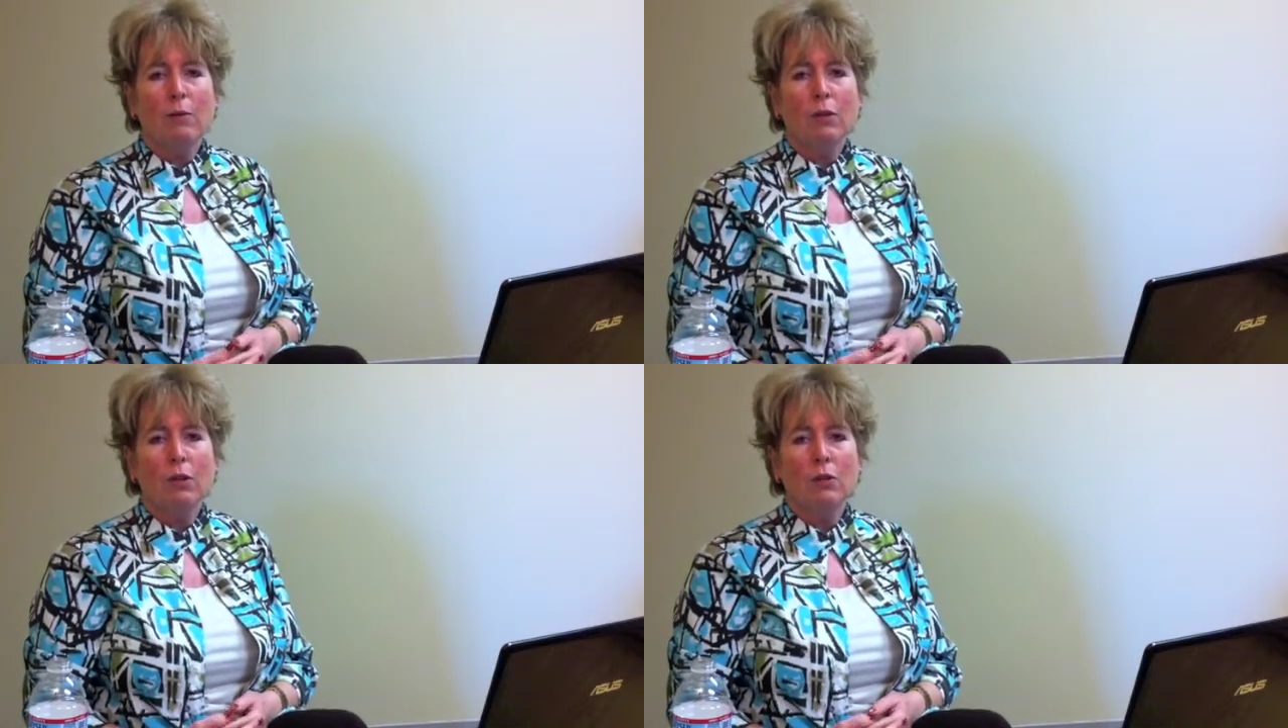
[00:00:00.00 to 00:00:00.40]

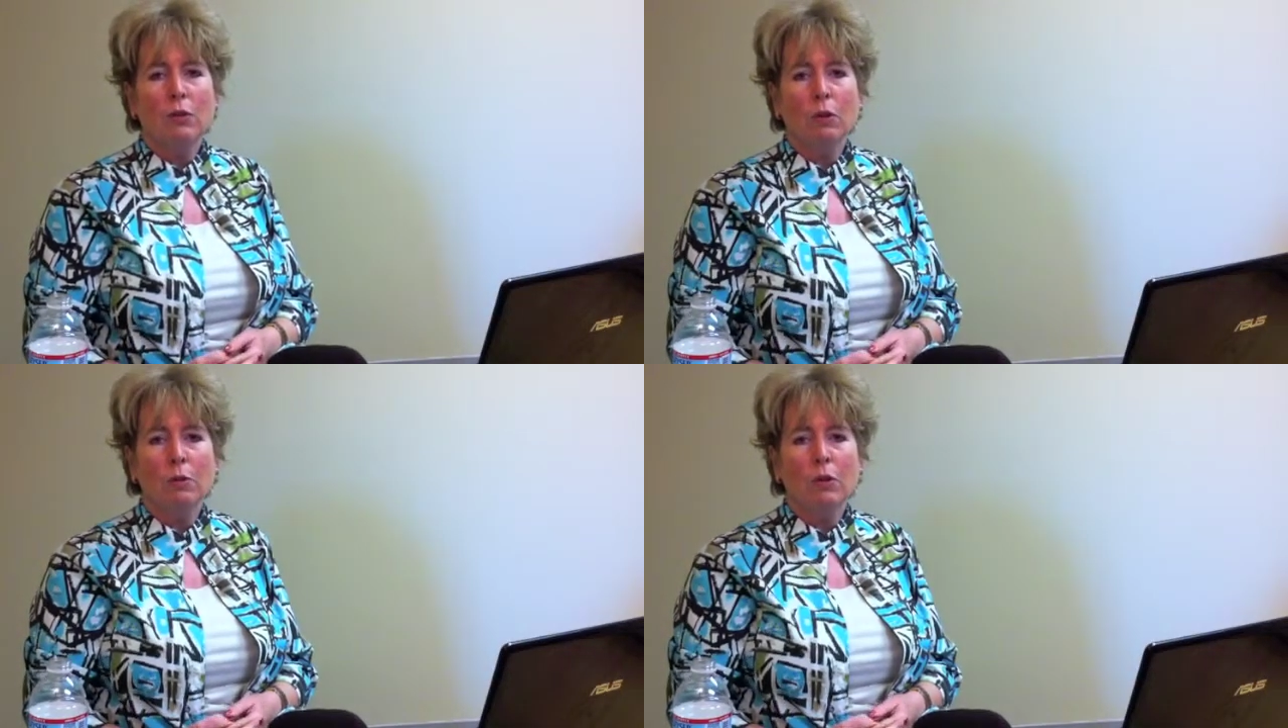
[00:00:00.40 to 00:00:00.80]
First and
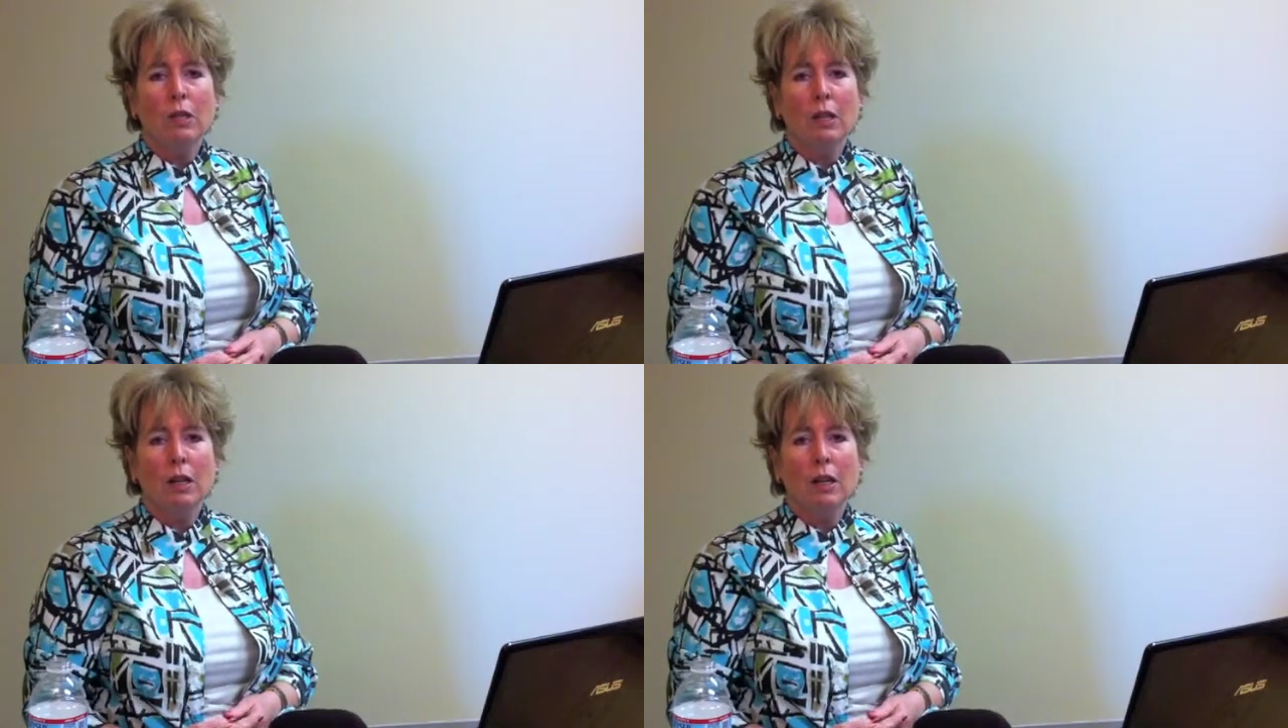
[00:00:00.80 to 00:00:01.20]

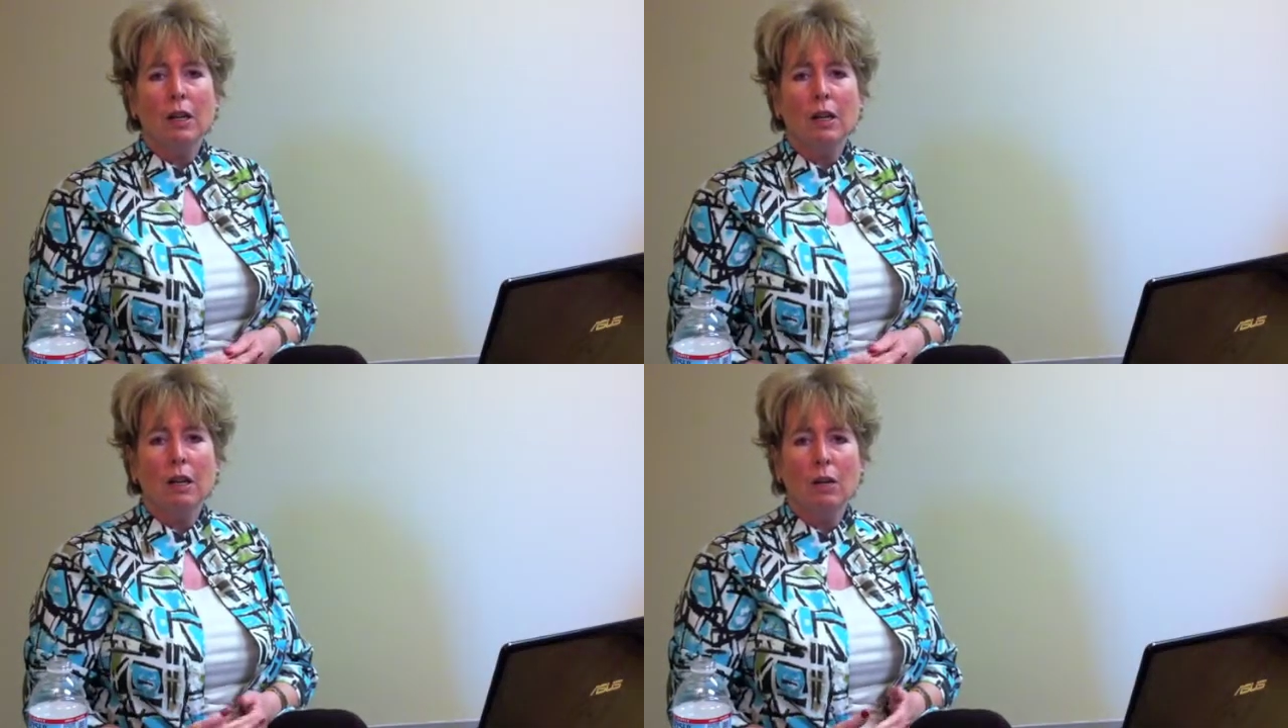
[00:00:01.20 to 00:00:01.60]
foremost,
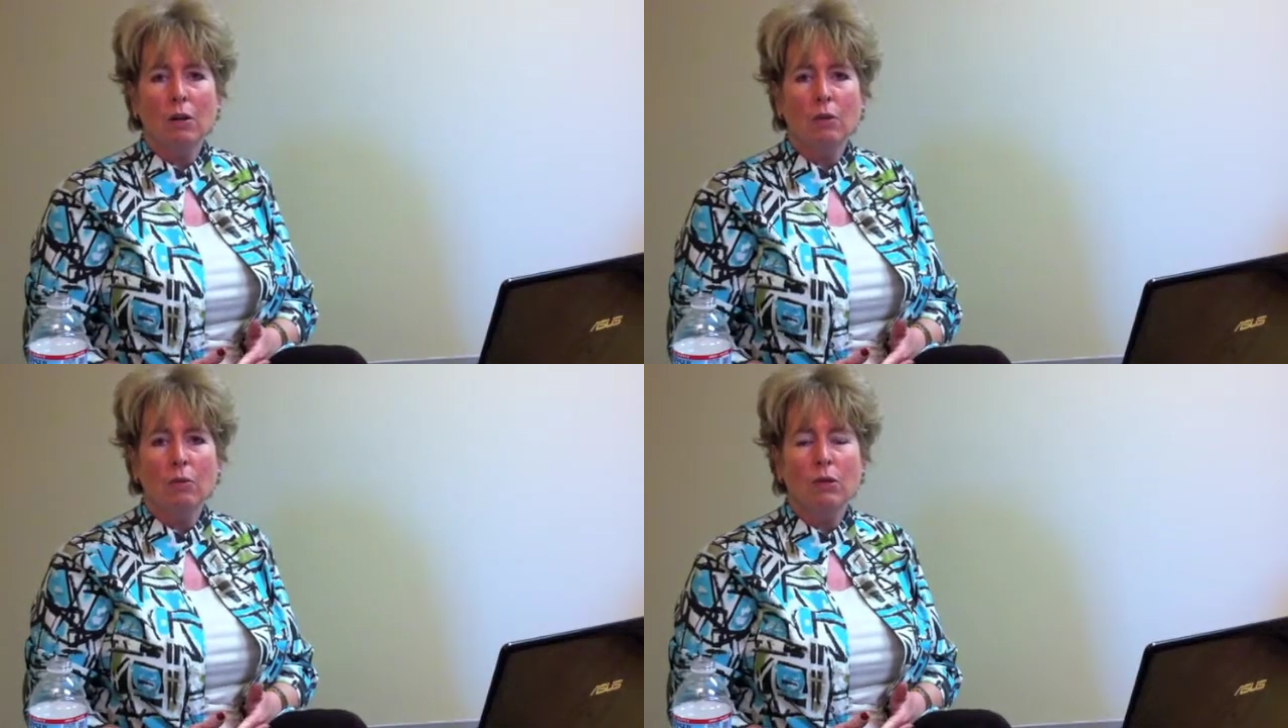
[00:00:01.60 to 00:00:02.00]
HUD
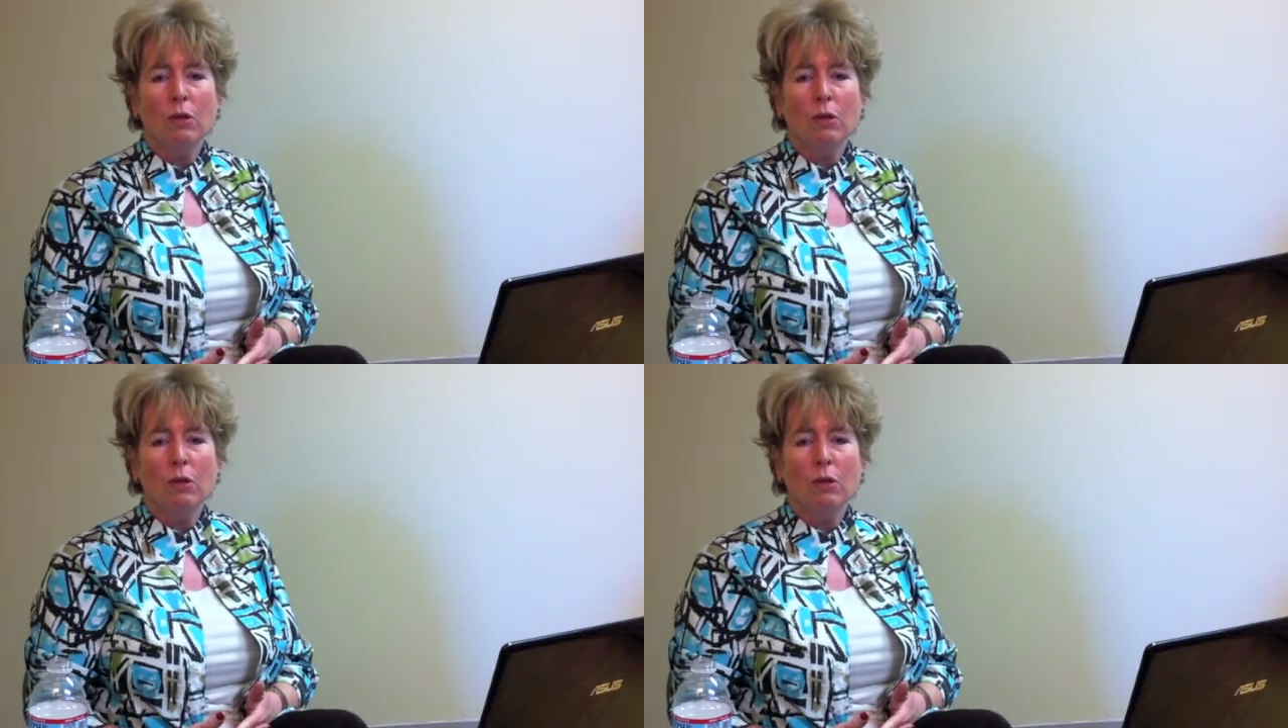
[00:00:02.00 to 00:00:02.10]
Homes,